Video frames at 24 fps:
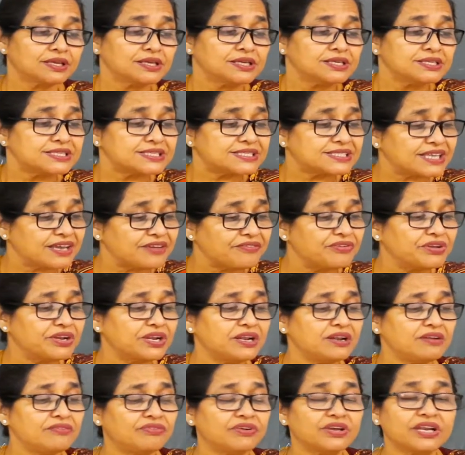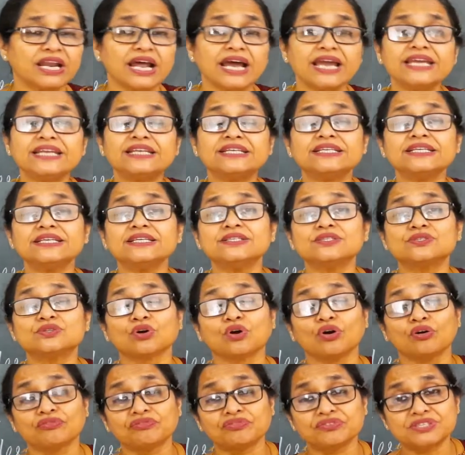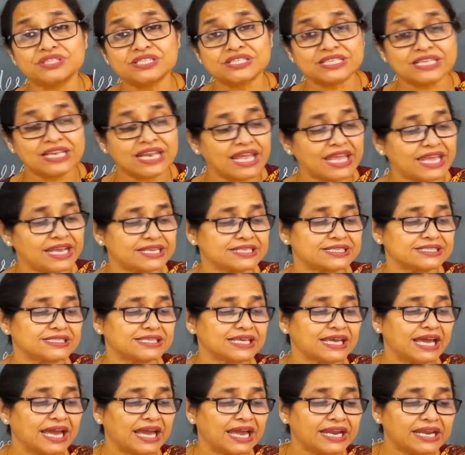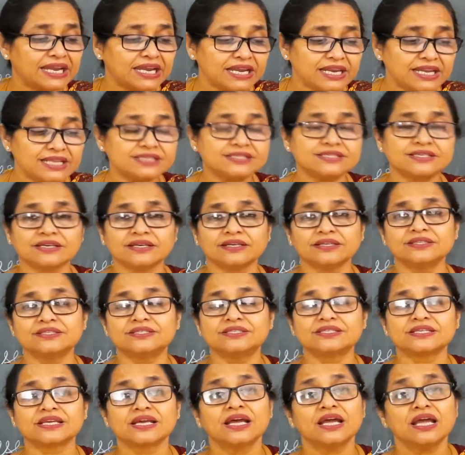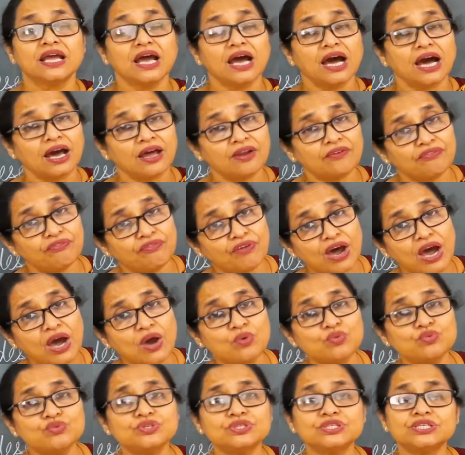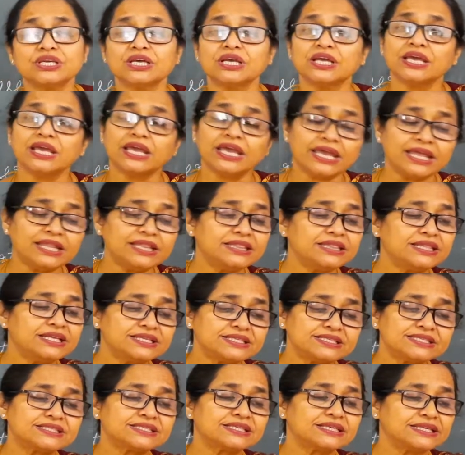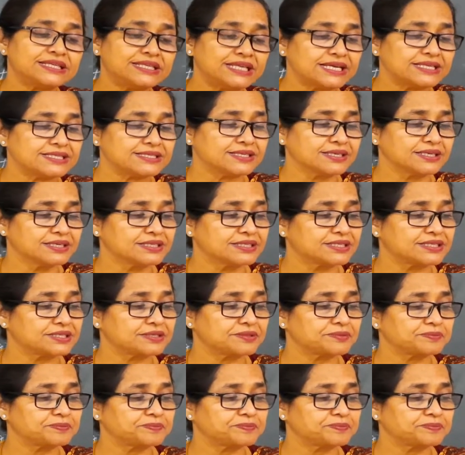several varieties of snakes and lizards are found in this desert.